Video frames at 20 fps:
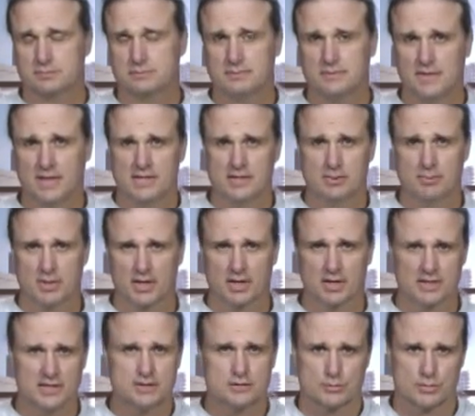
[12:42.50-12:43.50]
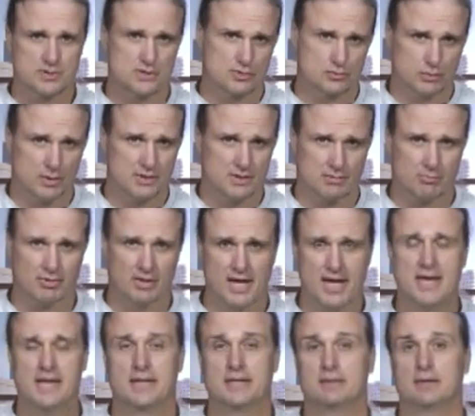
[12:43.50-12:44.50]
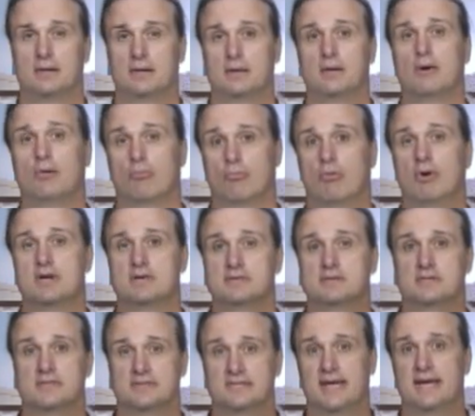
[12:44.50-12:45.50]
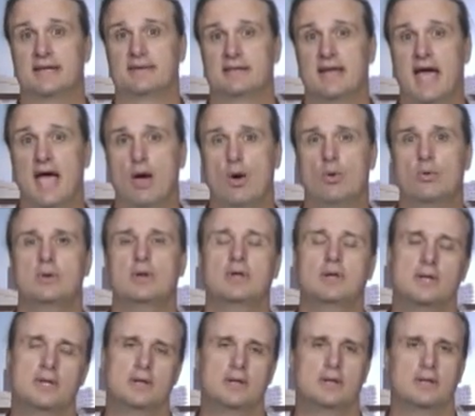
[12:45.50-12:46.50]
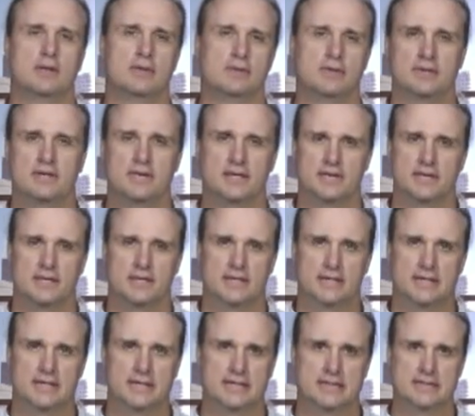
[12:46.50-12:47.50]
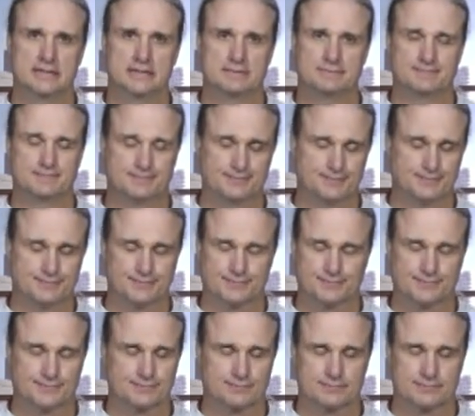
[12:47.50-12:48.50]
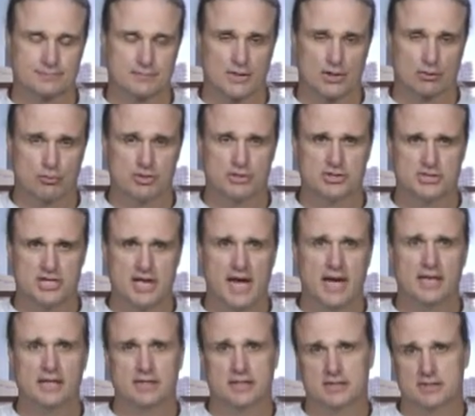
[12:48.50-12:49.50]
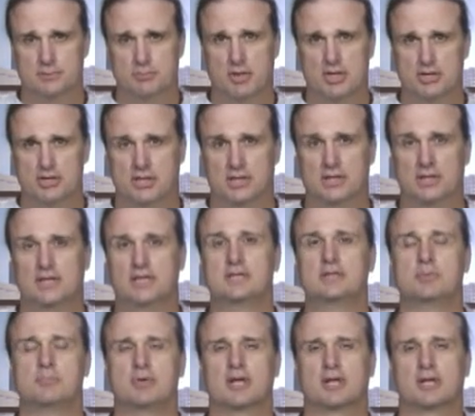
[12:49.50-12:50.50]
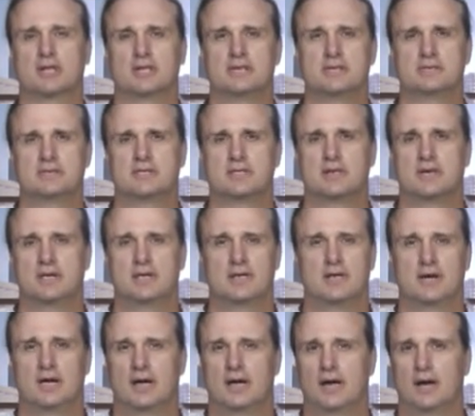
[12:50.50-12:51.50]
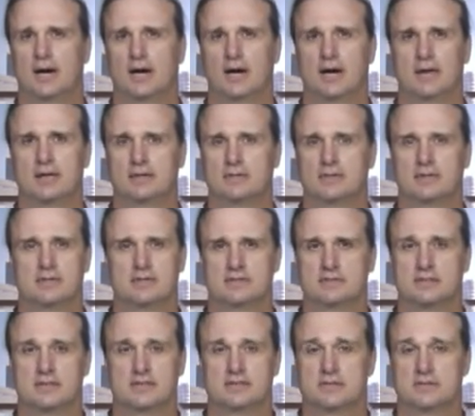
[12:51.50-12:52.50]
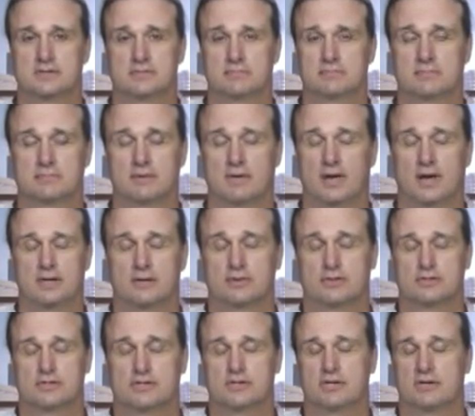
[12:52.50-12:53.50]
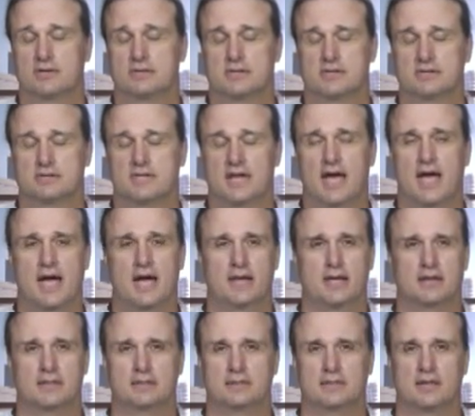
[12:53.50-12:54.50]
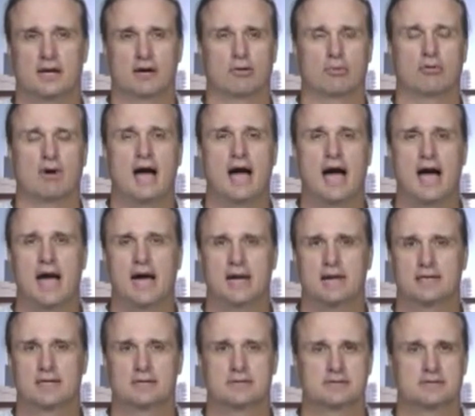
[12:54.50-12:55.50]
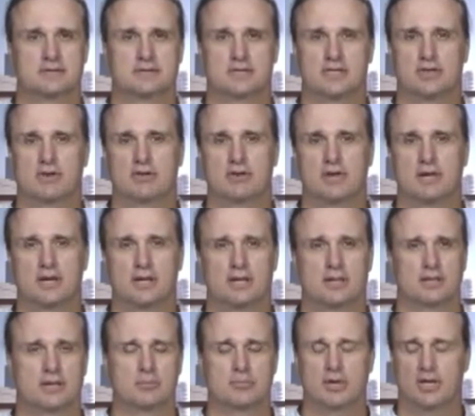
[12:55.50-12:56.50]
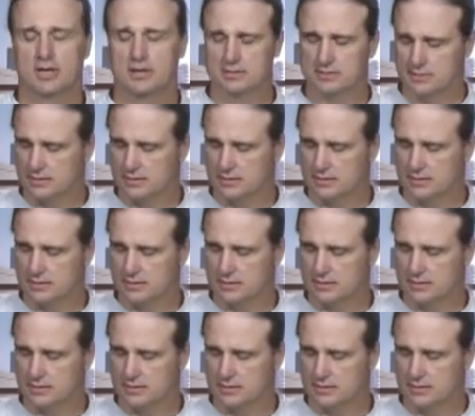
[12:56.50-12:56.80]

in the Middle East, which is what the plan was, to take down the Christianity, especially in the Middle East. It's just under serious attack in Iraq, Syria, Libya,